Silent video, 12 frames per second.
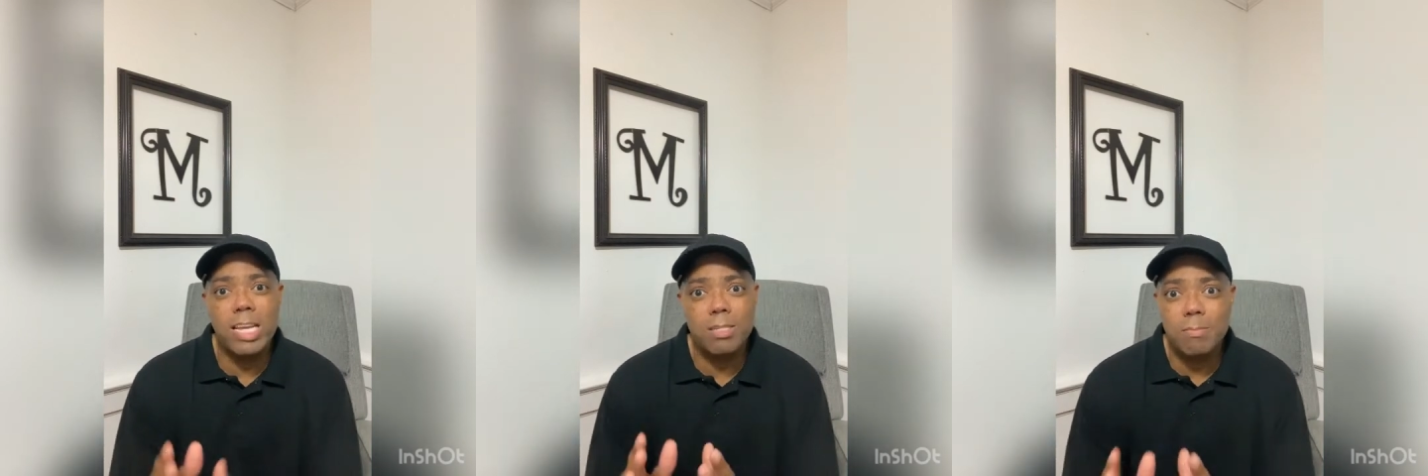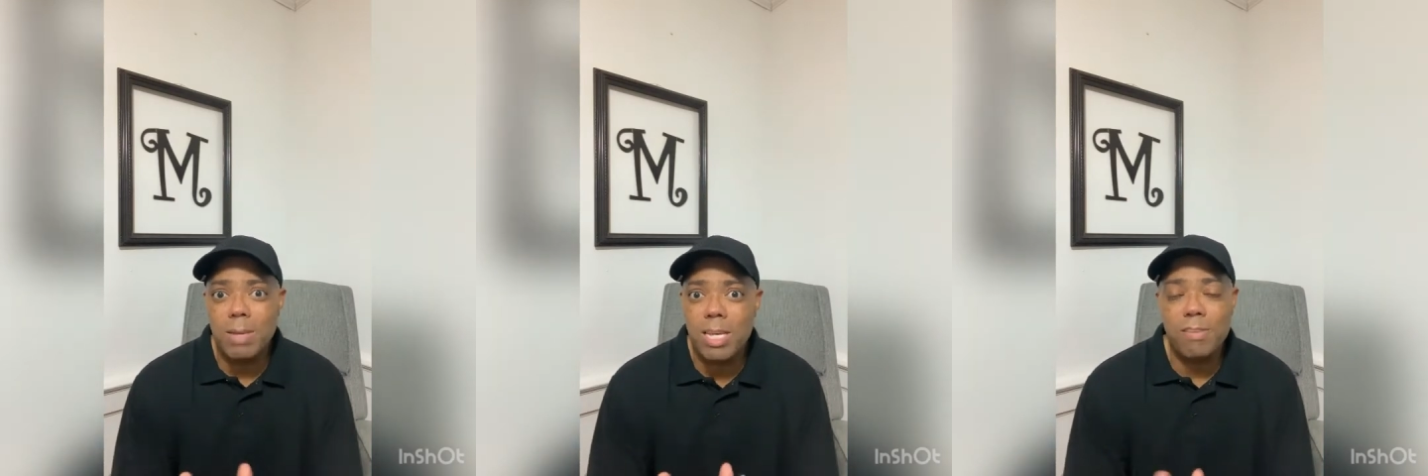as
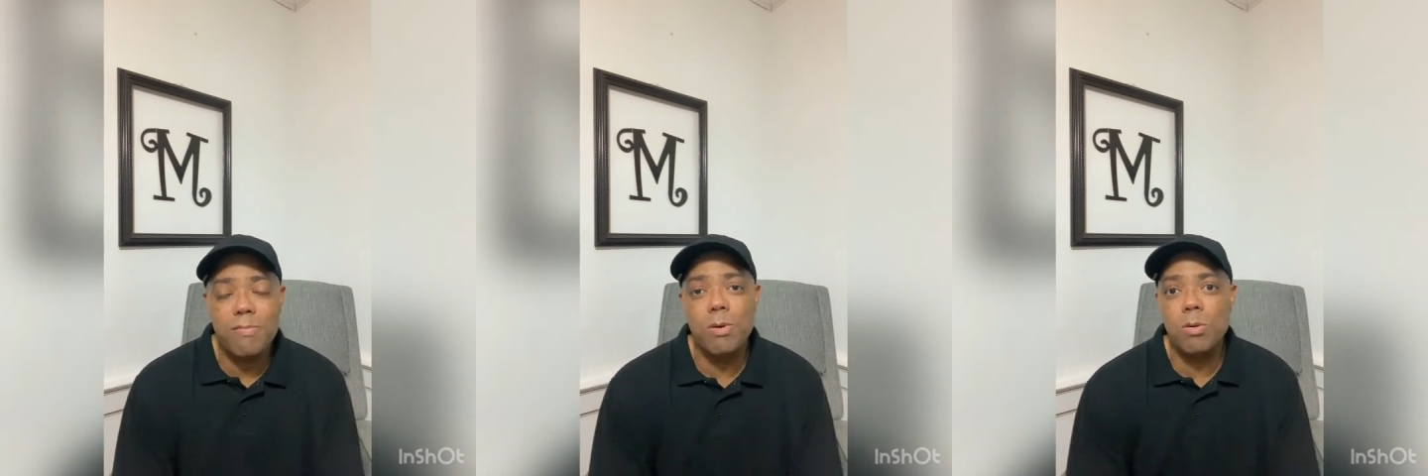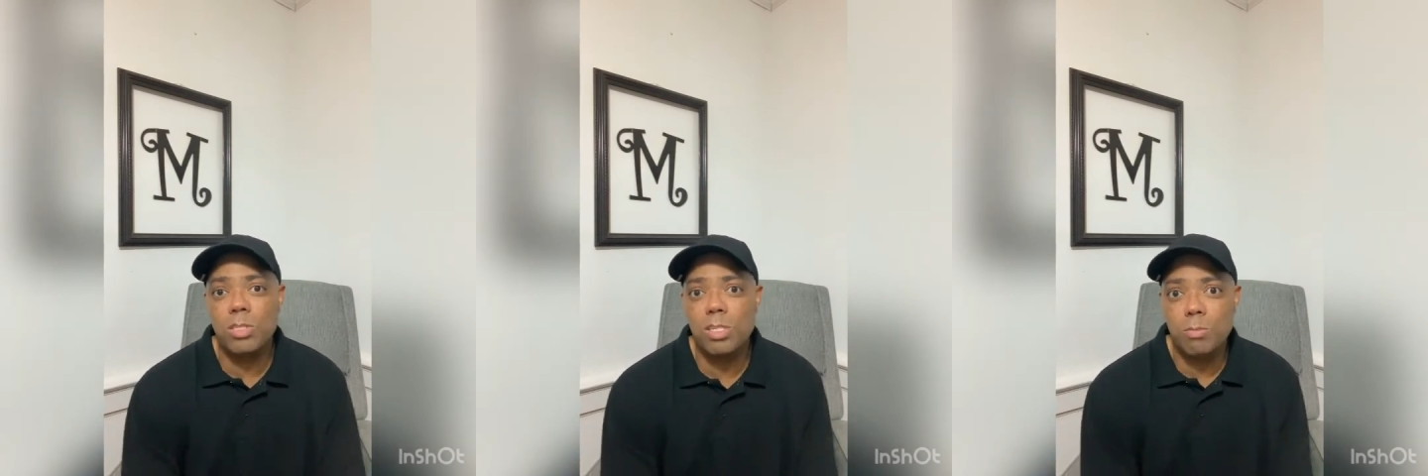many
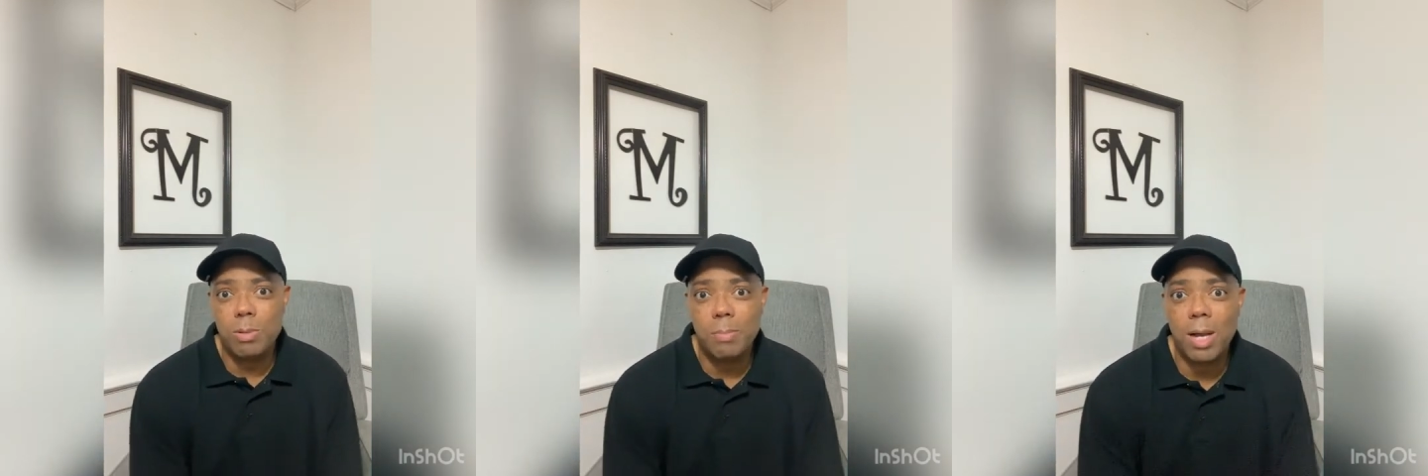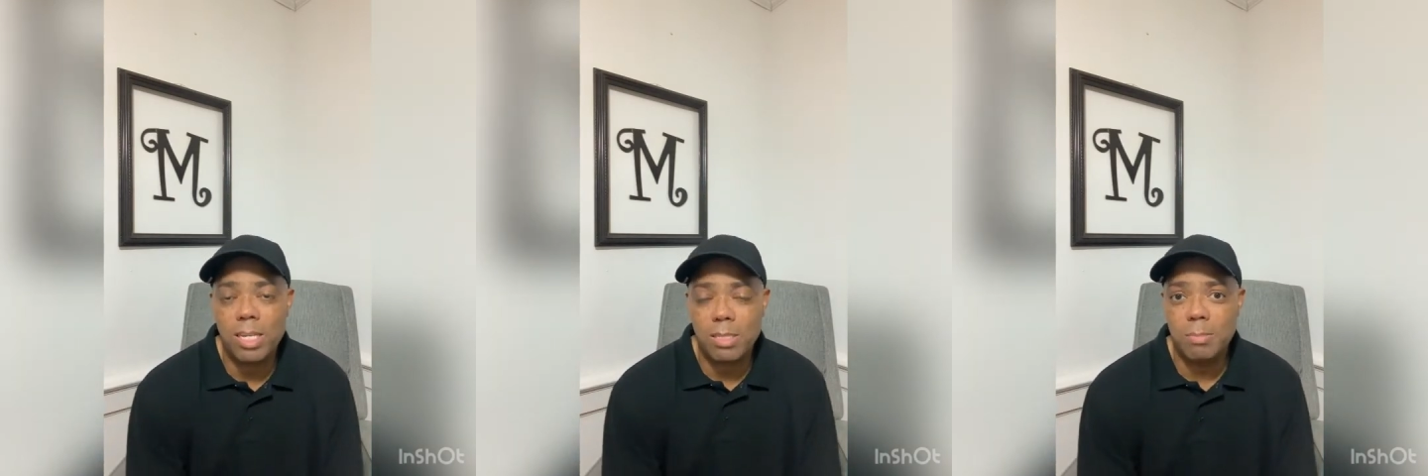folks as we
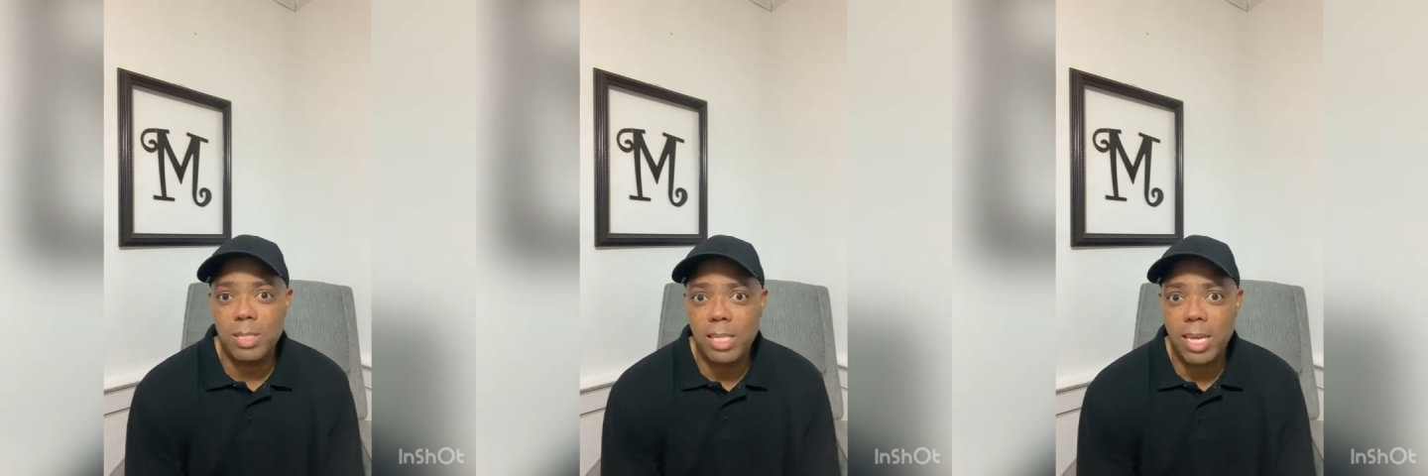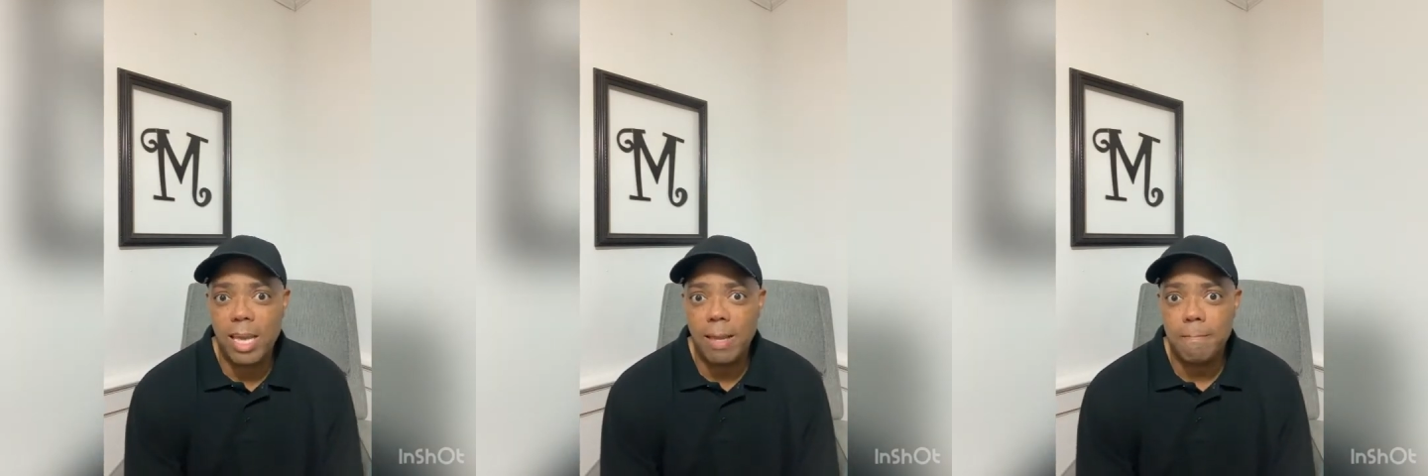possibly
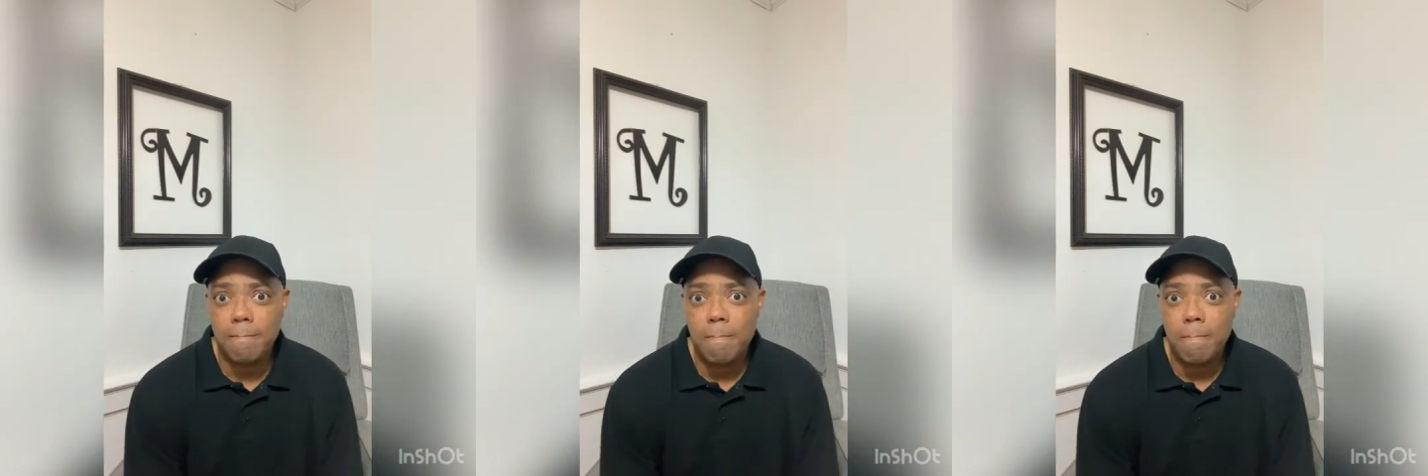can.